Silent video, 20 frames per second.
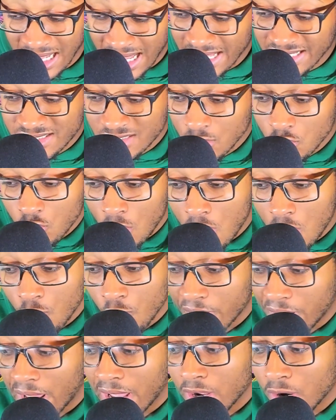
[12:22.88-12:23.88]
I still want
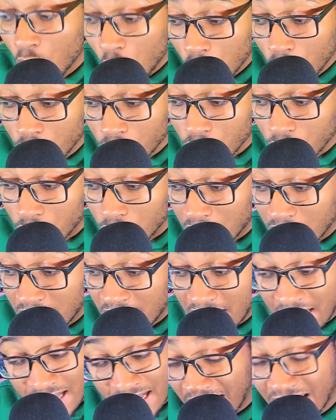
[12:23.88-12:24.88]
what I ordered,
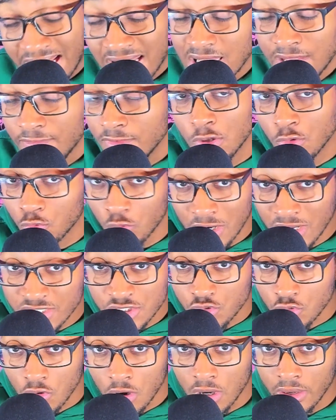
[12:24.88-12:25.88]
and I ain't leaving the
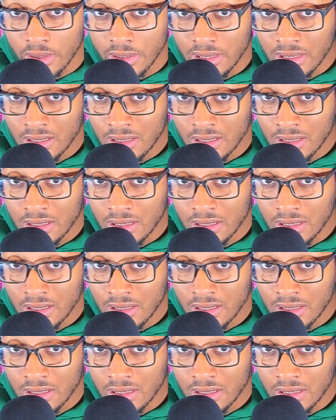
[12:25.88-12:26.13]
restaurant,